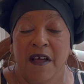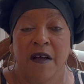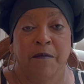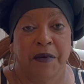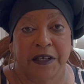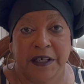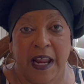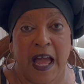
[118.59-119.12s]

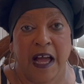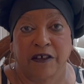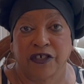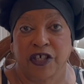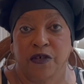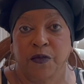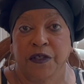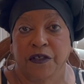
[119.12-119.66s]
but now
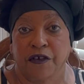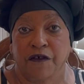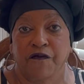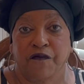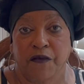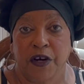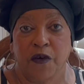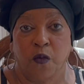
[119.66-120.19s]
she was a
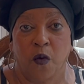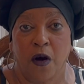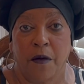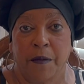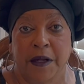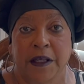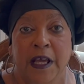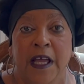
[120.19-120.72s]
free
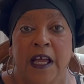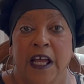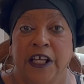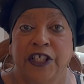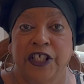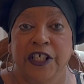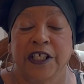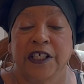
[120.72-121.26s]
woman and
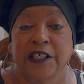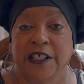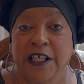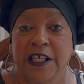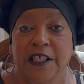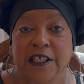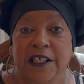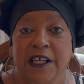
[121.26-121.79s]
she could
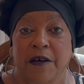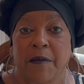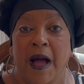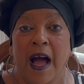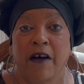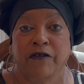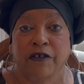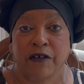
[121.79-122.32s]
teach them
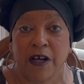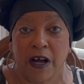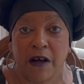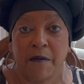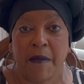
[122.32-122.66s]
how to come